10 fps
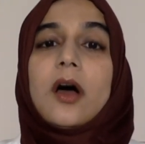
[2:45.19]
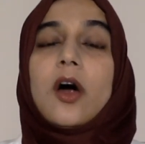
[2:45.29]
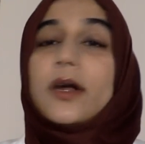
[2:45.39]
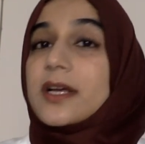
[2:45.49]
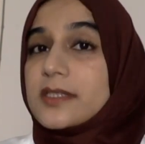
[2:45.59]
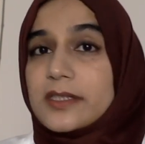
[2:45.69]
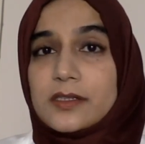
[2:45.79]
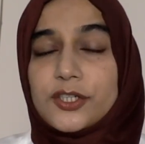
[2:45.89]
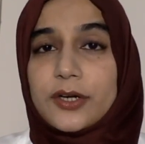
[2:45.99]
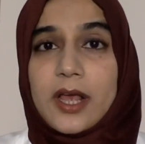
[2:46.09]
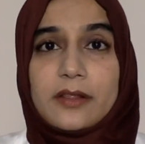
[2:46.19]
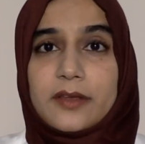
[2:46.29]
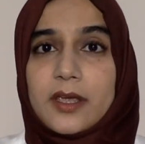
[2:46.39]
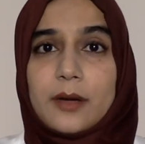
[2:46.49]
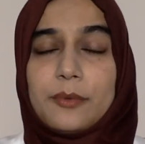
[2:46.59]
or consult your
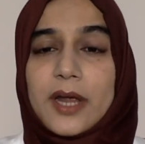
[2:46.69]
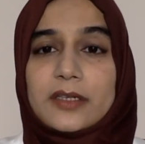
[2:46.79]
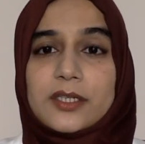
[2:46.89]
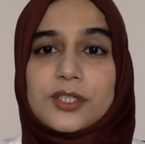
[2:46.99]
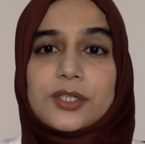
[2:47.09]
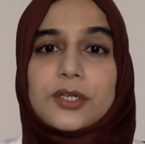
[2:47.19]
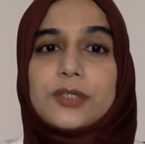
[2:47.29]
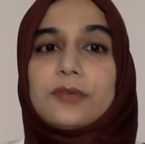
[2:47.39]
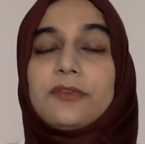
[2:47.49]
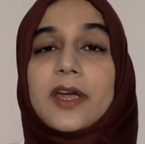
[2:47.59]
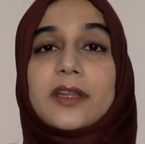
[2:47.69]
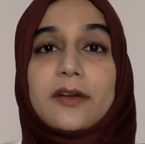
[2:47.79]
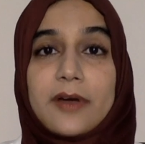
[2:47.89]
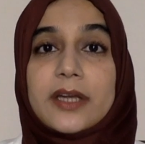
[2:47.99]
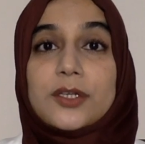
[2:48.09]
healthcare practitioner to find
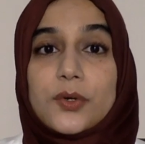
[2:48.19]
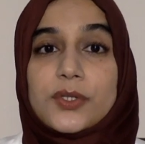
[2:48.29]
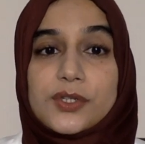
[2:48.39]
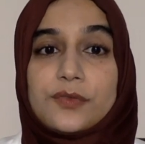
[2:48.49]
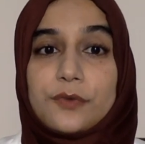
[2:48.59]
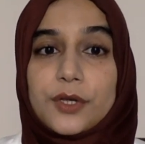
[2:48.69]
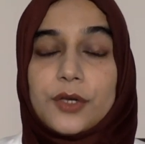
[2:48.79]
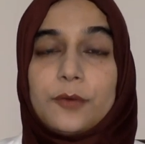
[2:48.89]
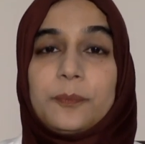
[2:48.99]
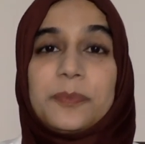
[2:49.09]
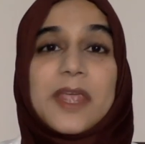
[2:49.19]
the right dosage for you.